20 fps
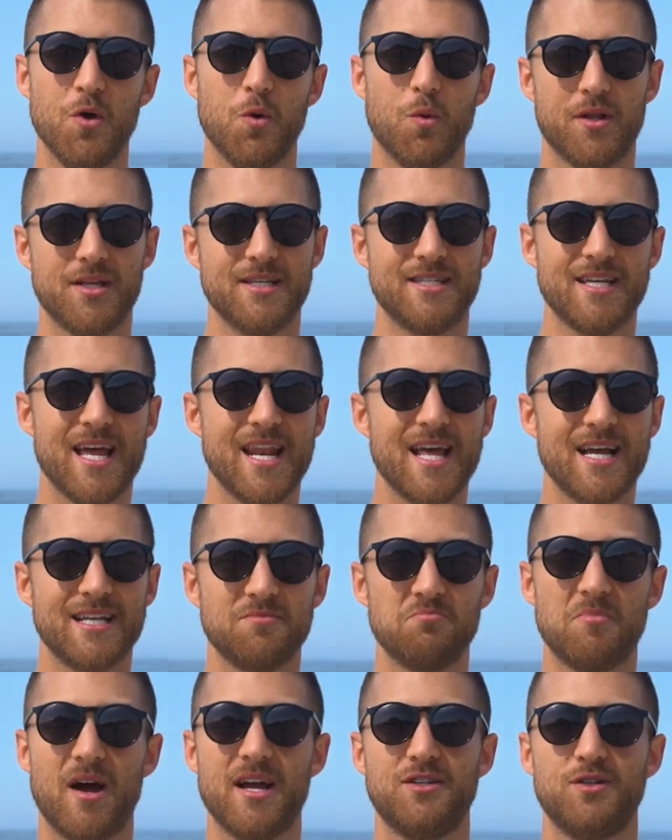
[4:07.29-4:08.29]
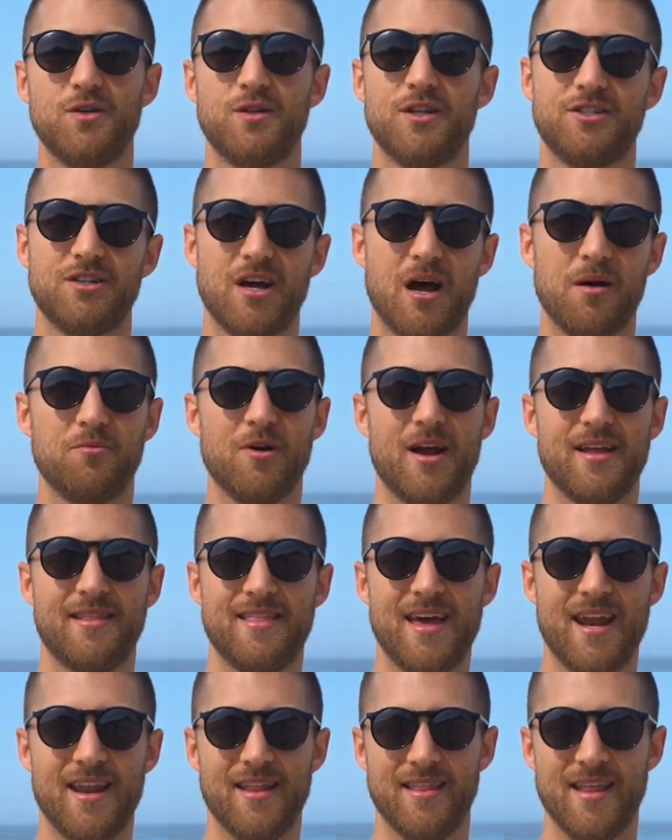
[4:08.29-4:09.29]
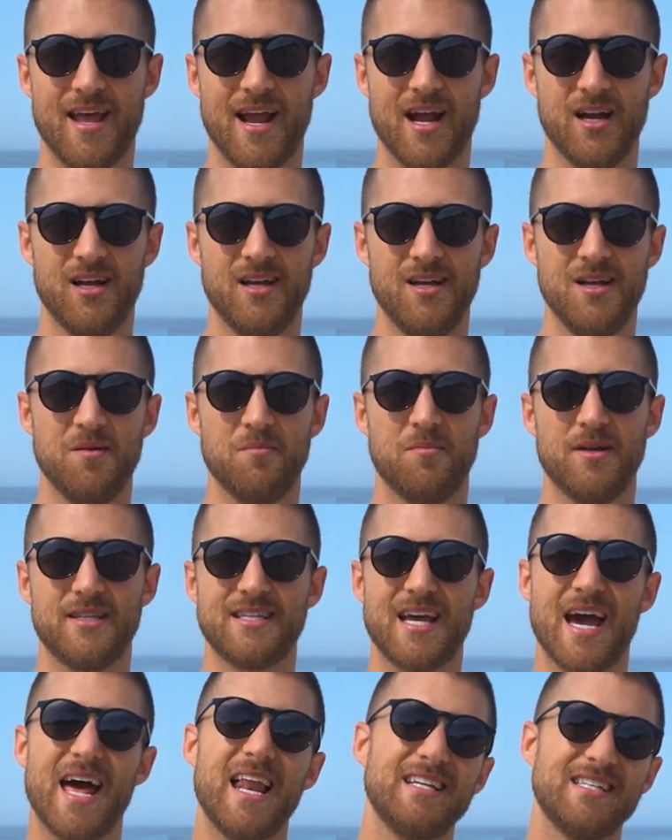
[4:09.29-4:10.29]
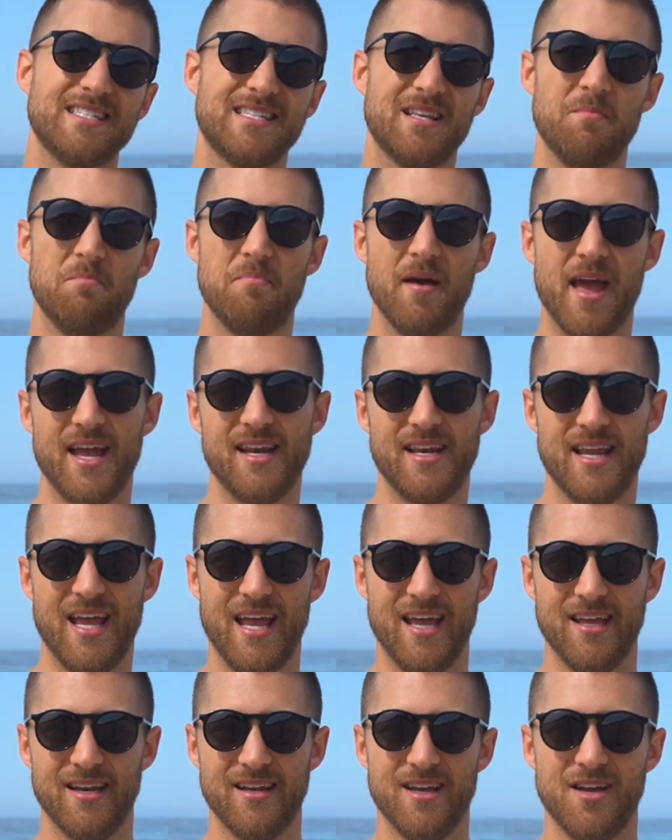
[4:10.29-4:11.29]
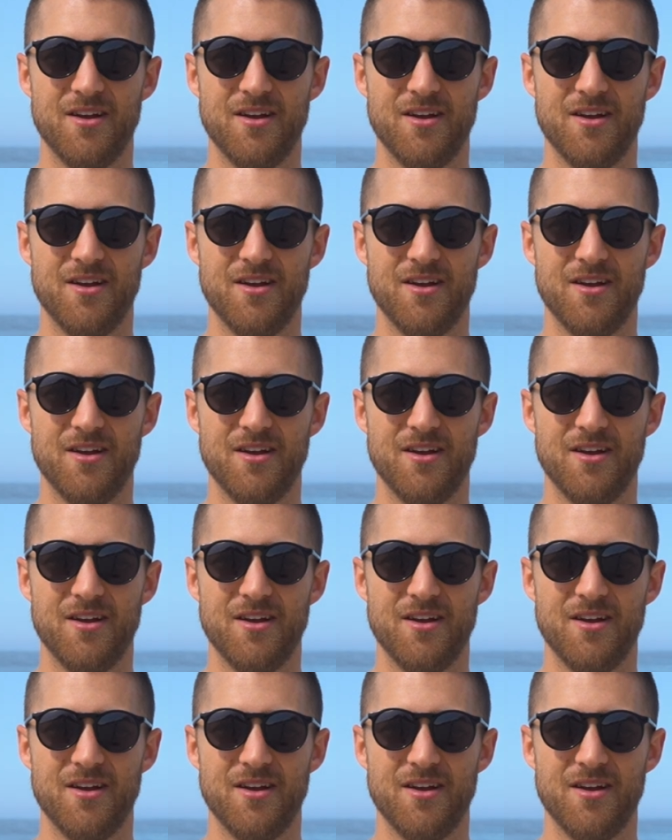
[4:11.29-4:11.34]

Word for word: Well, the Xanax might do the job right then and there, but it's kind of just a band-aid,